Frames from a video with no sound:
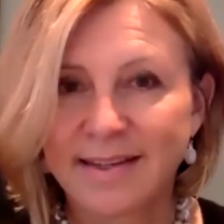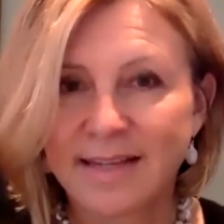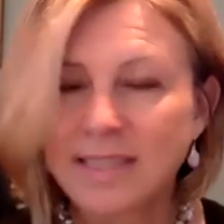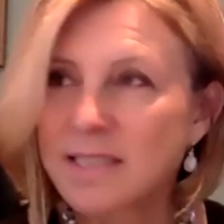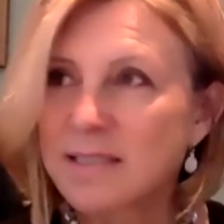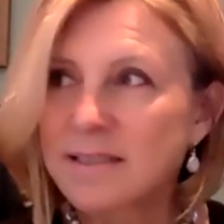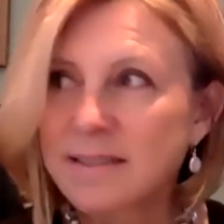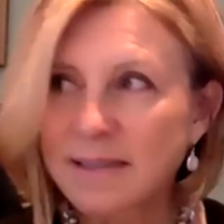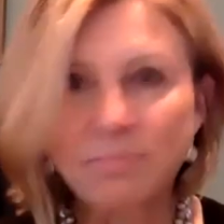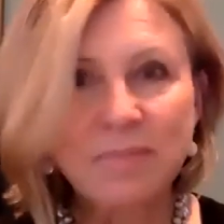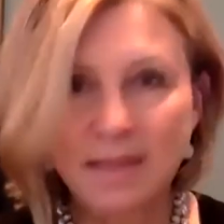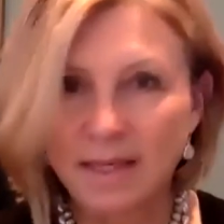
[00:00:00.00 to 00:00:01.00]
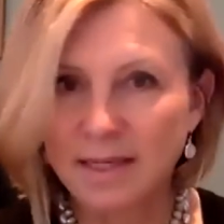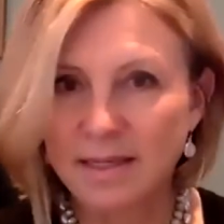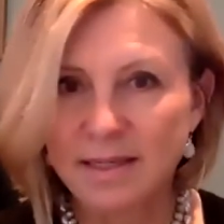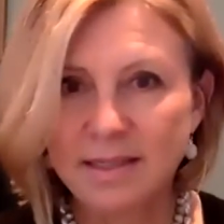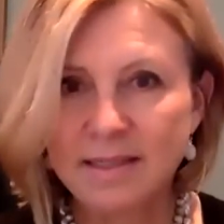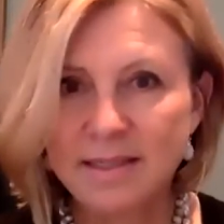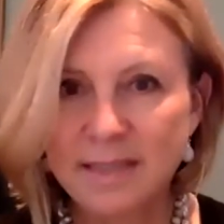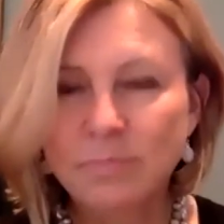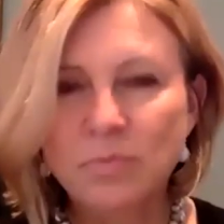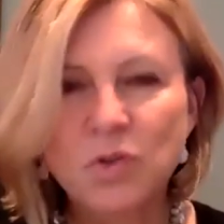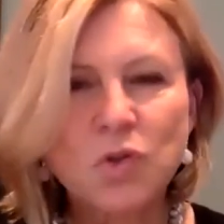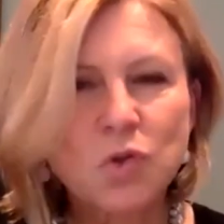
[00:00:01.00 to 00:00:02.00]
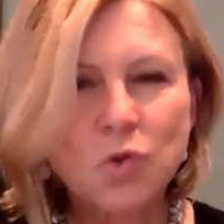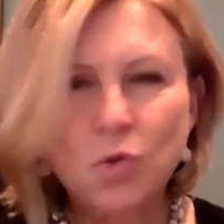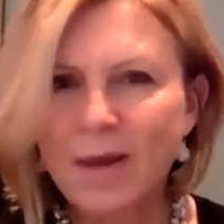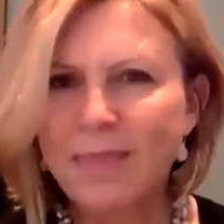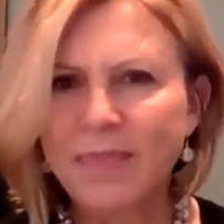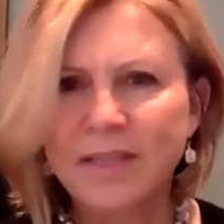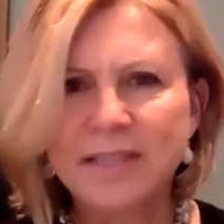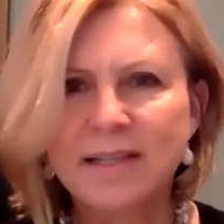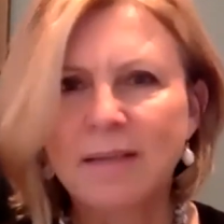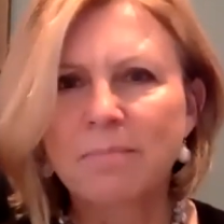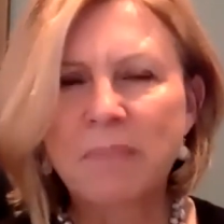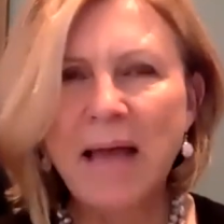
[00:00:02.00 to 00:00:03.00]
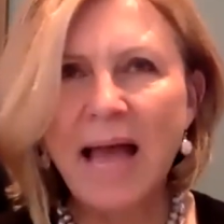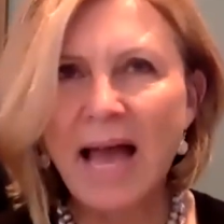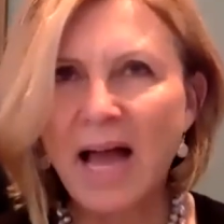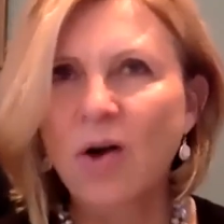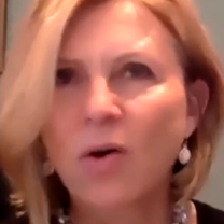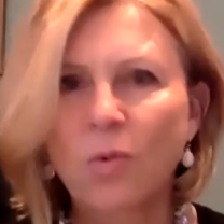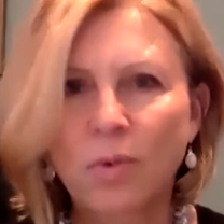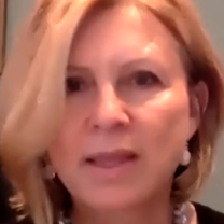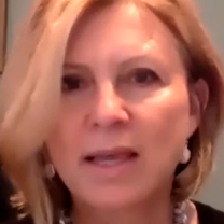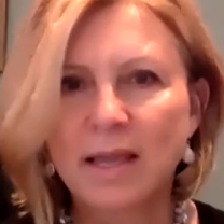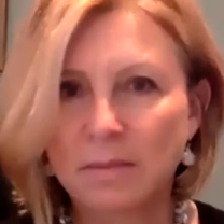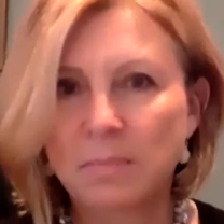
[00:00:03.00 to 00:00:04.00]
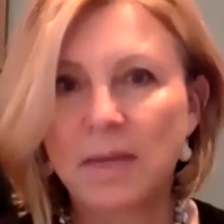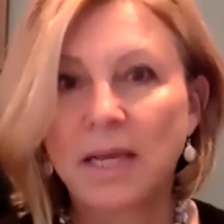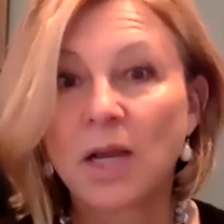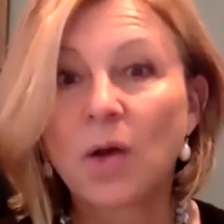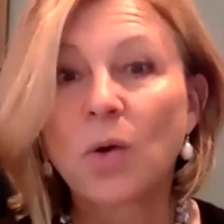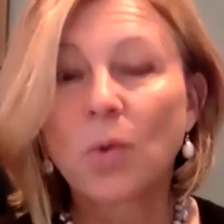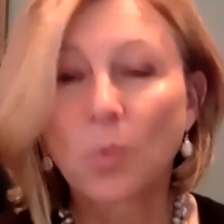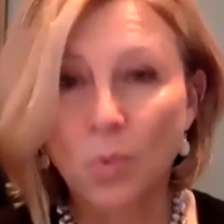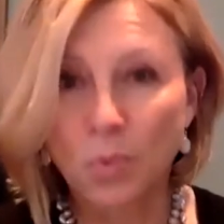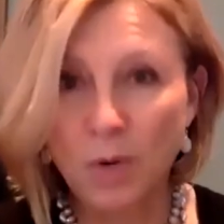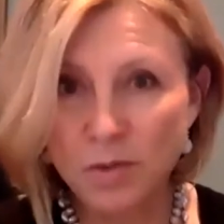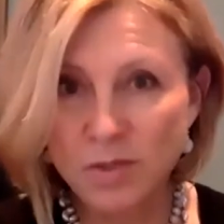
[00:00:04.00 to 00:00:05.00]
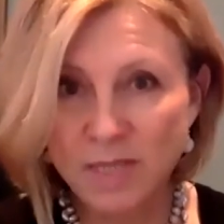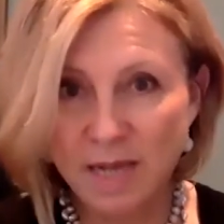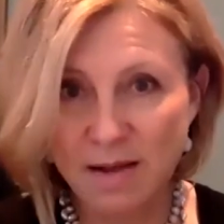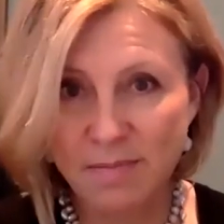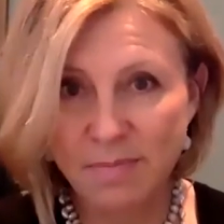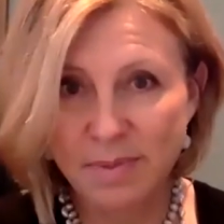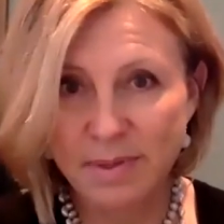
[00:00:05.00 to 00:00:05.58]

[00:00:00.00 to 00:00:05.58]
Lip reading: and something, some strength, some power within me rose up